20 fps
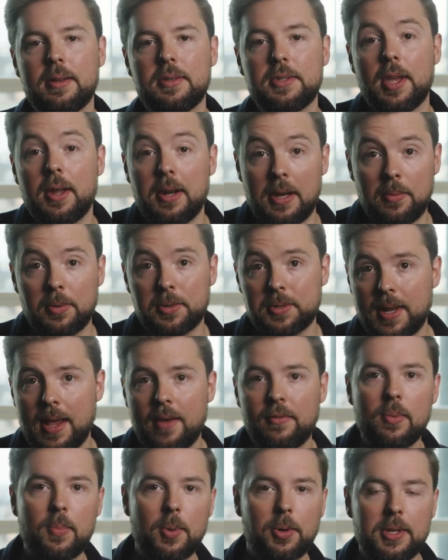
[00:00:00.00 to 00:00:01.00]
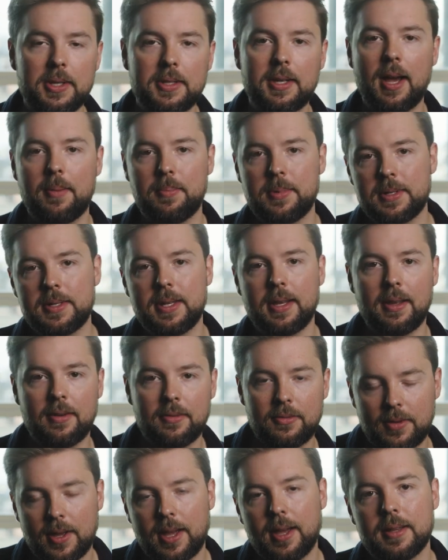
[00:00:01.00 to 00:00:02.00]
certainly wasn't everybody's cup of tea
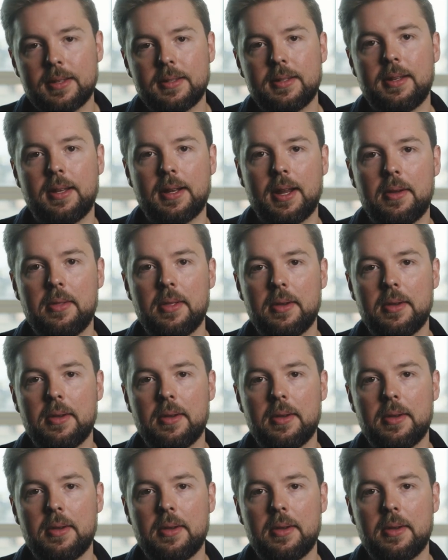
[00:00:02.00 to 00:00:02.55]
at first, you know.